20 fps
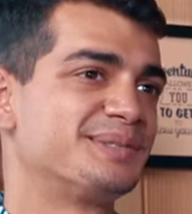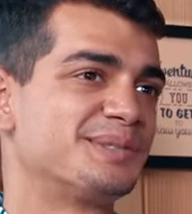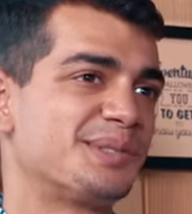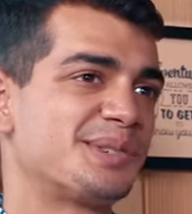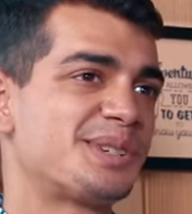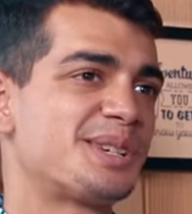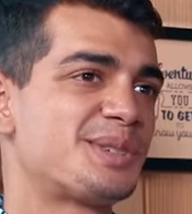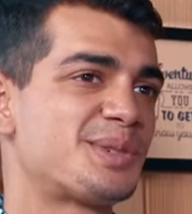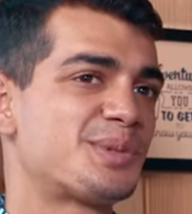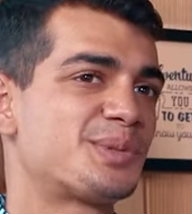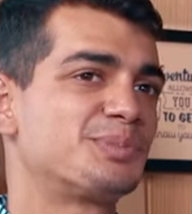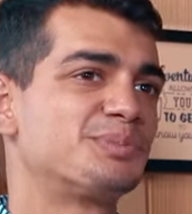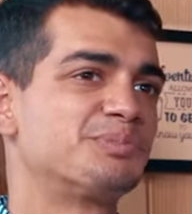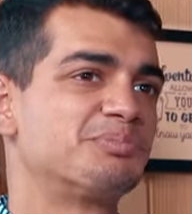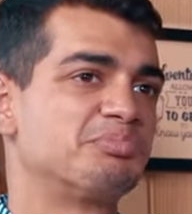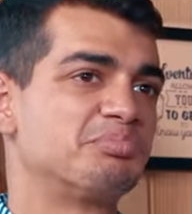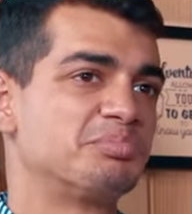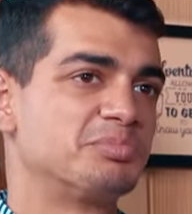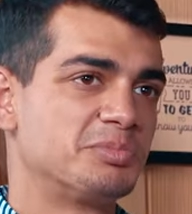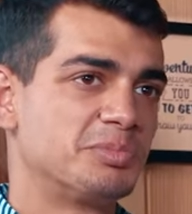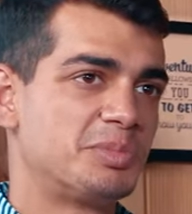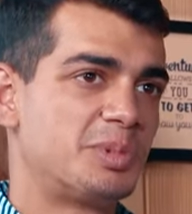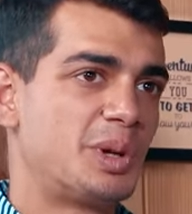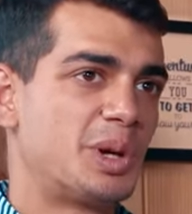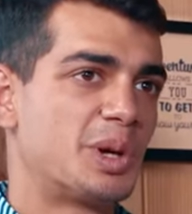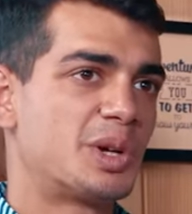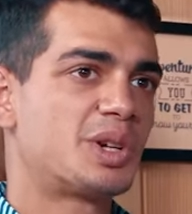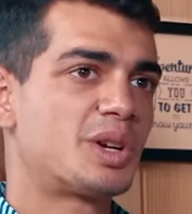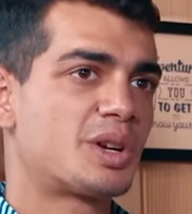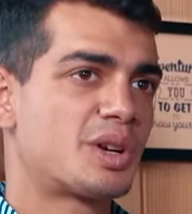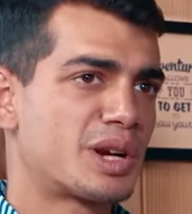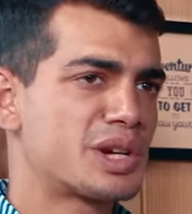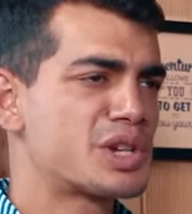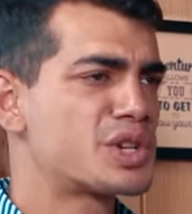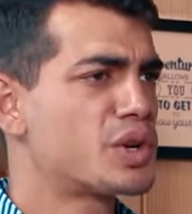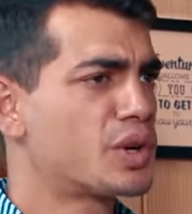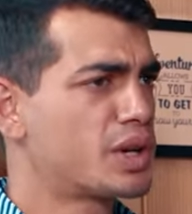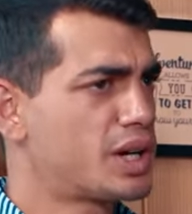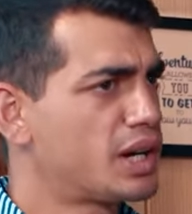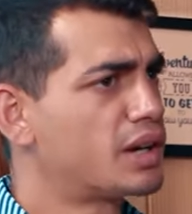All right, so learn to
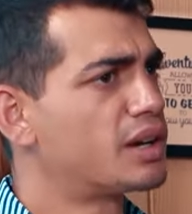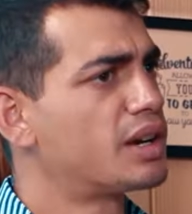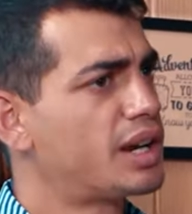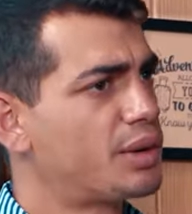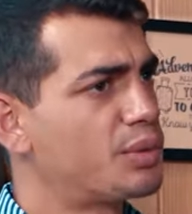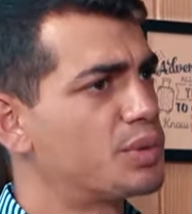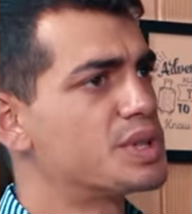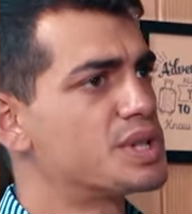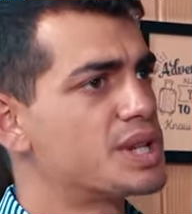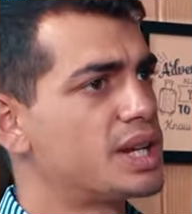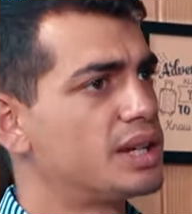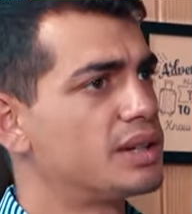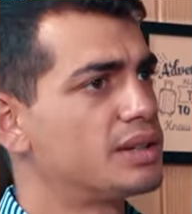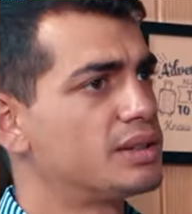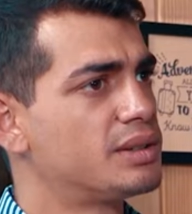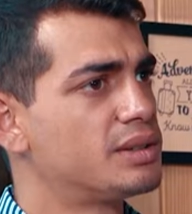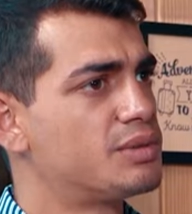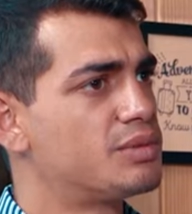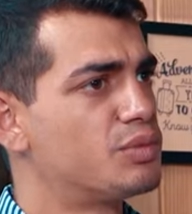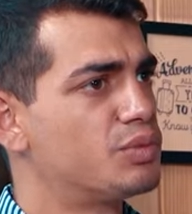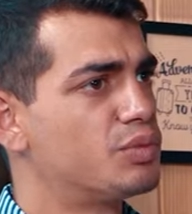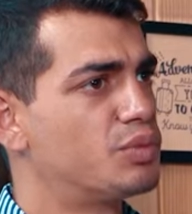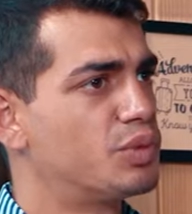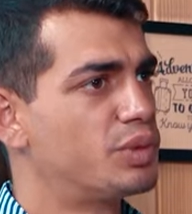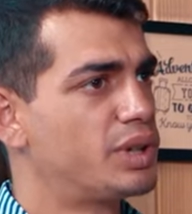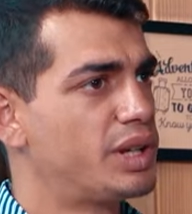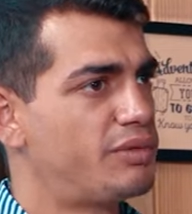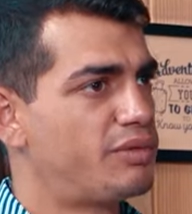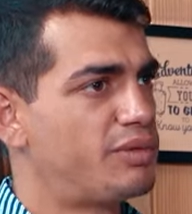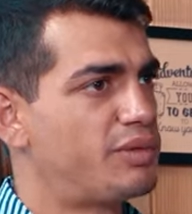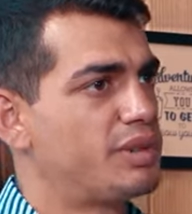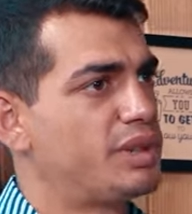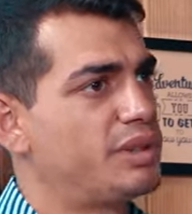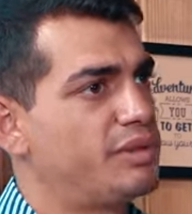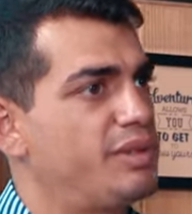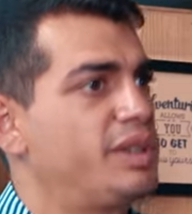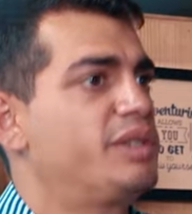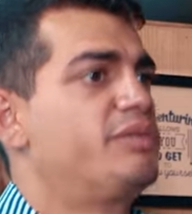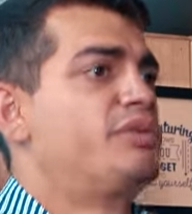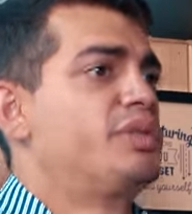trust your gut. I would say if if
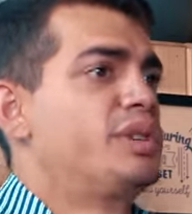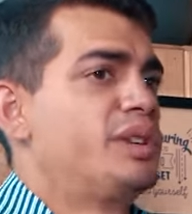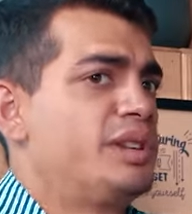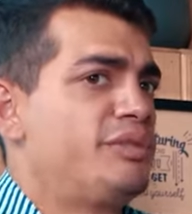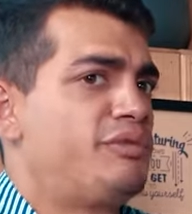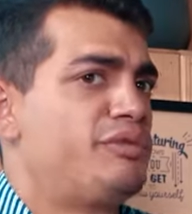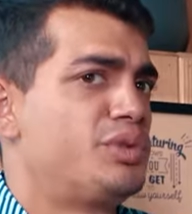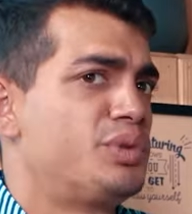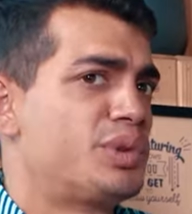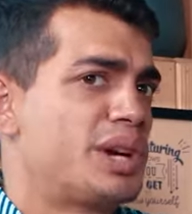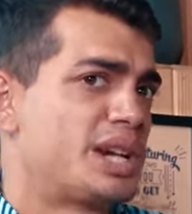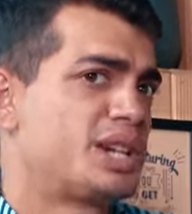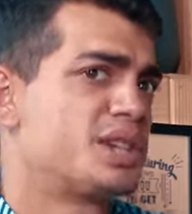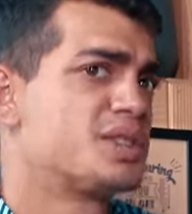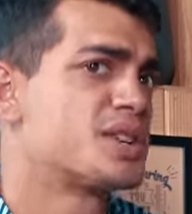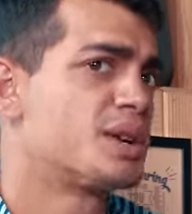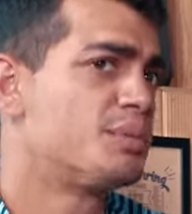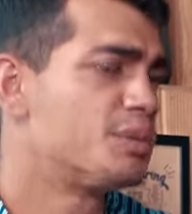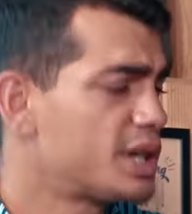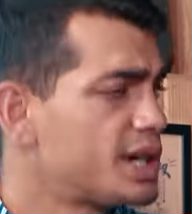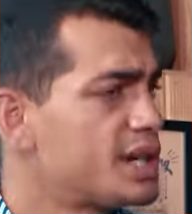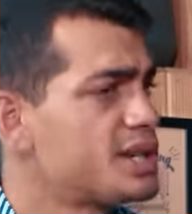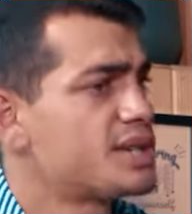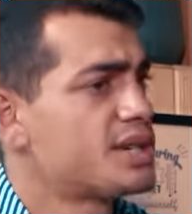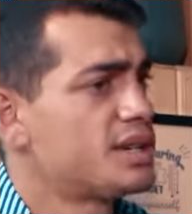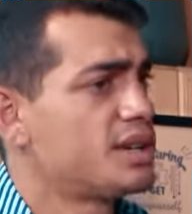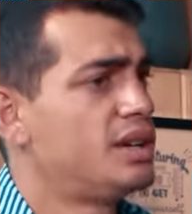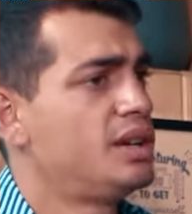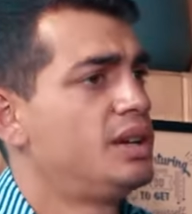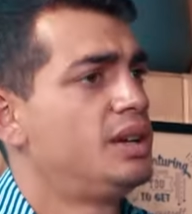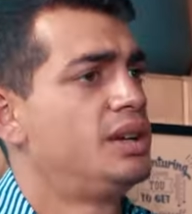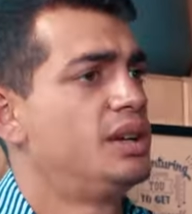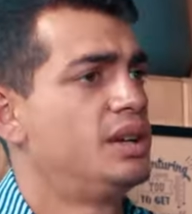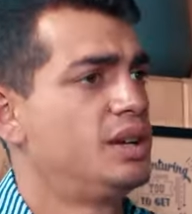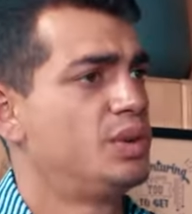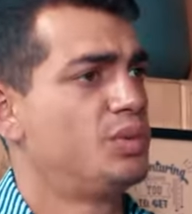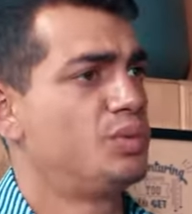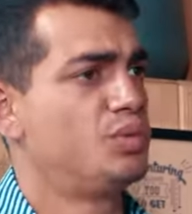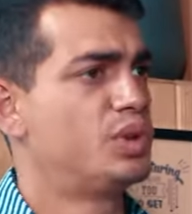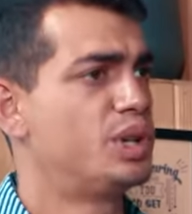if, mm-hmm. if you had to summarize it,
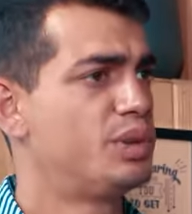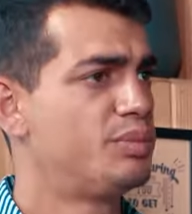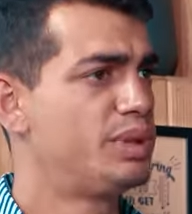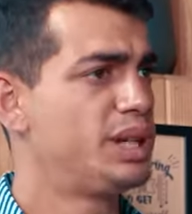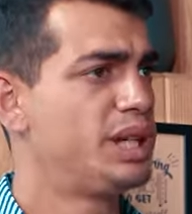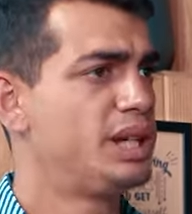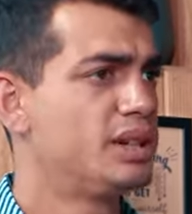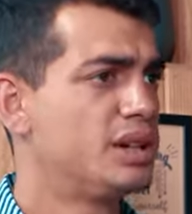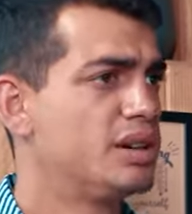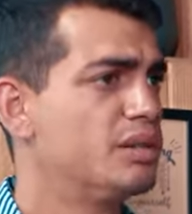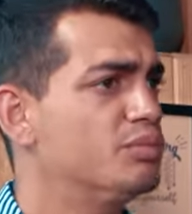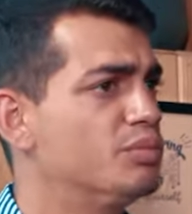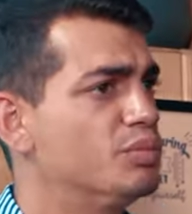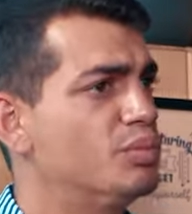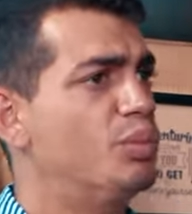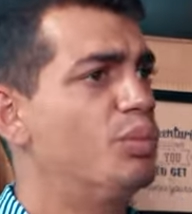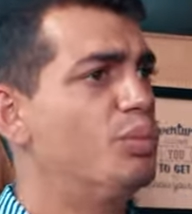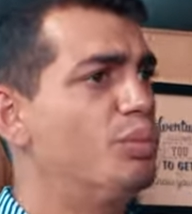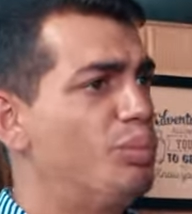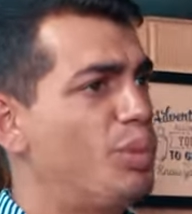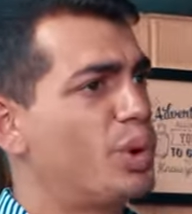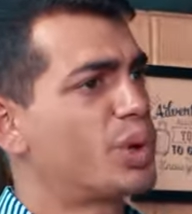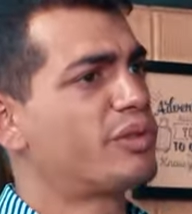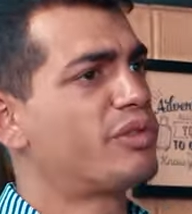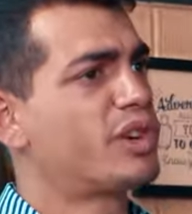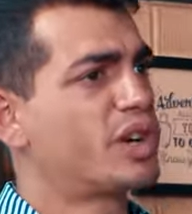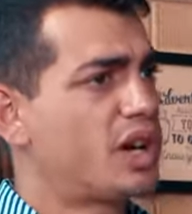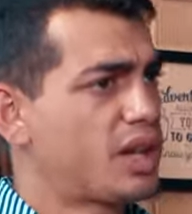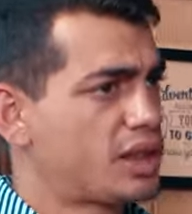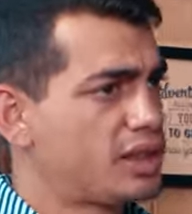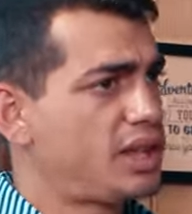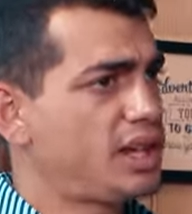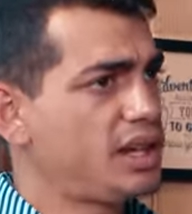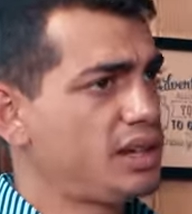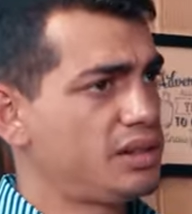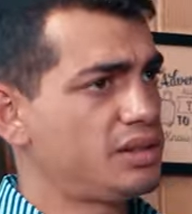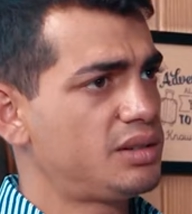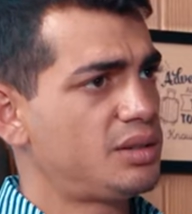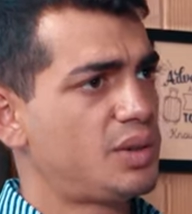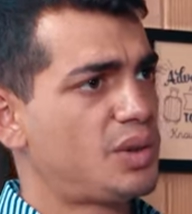would it be a, more of a gut thing
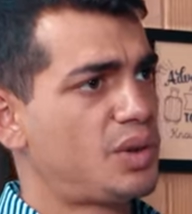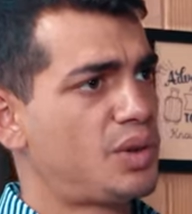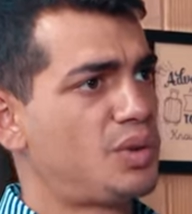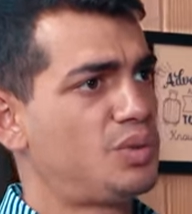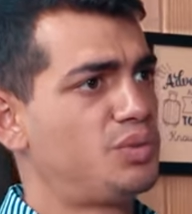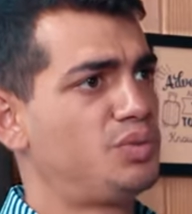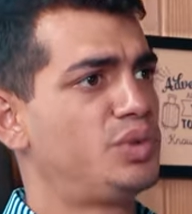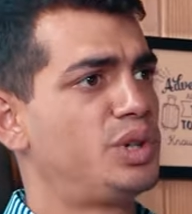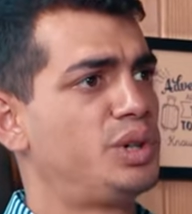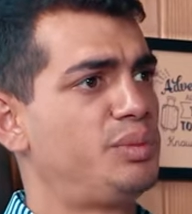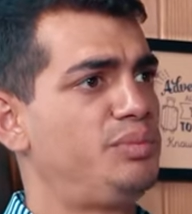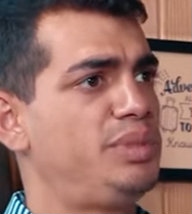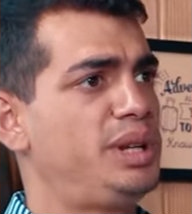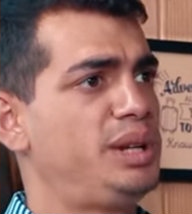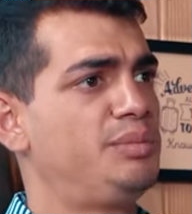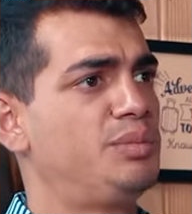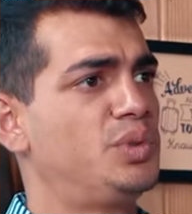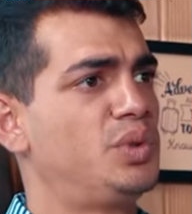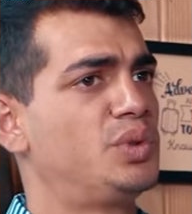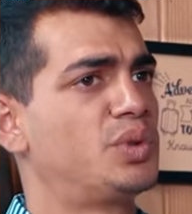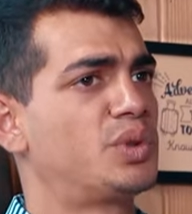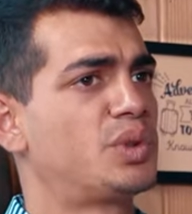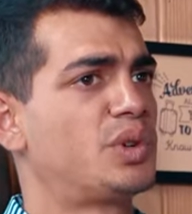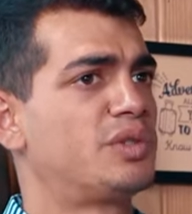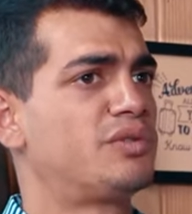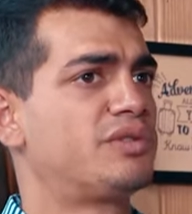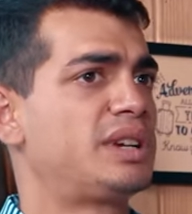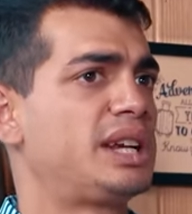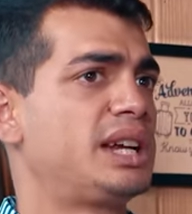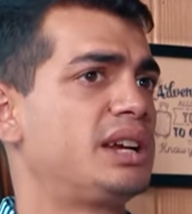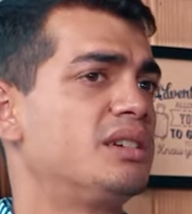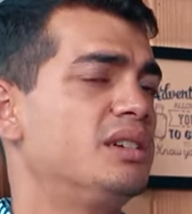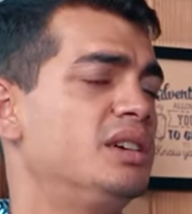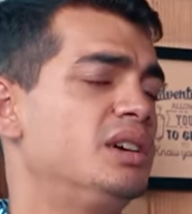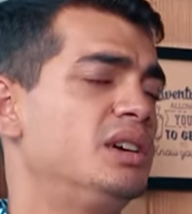or would it be more of like